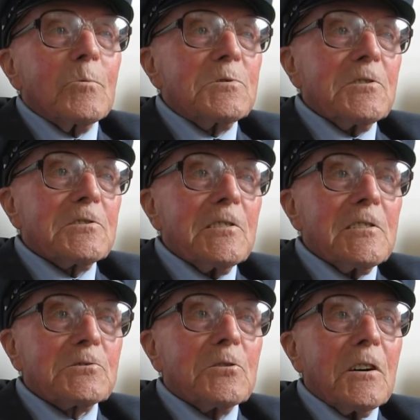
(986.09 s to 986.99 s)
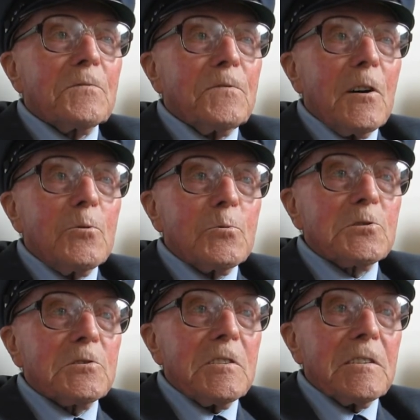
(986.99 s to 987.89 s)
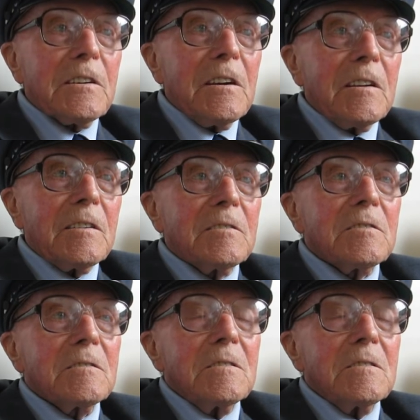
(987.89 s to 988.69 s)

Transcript: just outside Folkestone in Kent.